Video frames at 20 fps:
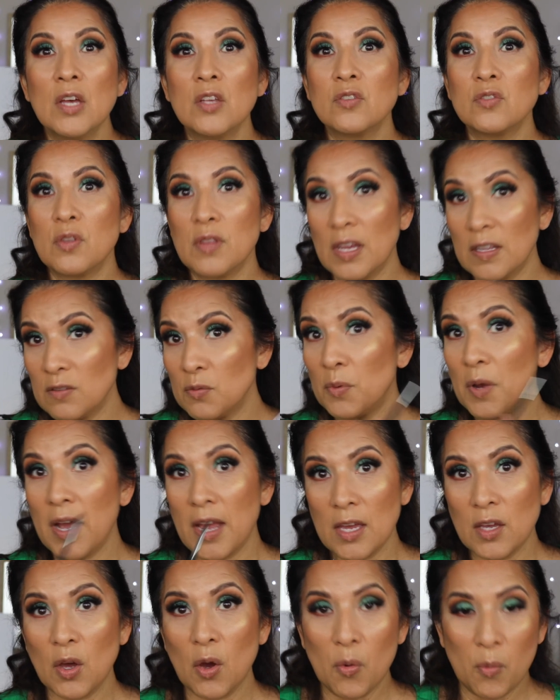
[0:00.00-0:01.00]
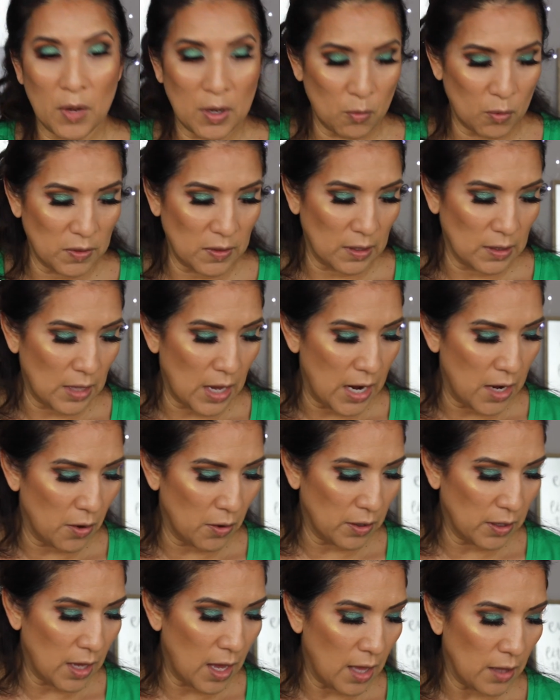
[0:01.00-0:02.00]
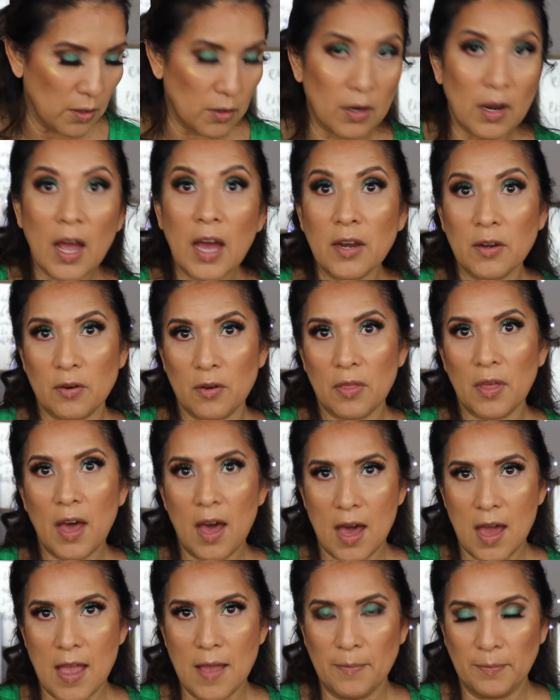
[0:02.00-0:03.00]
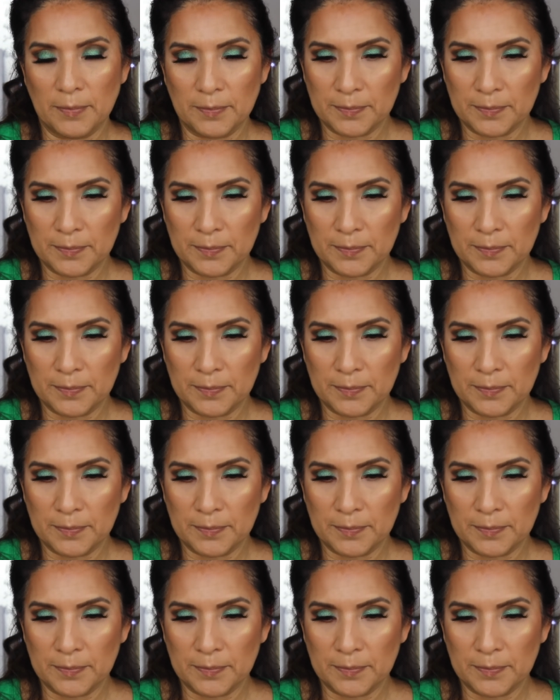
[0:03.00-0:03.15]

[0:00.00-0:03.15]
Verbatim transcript: so that's why I go in with a lighter color under the eye.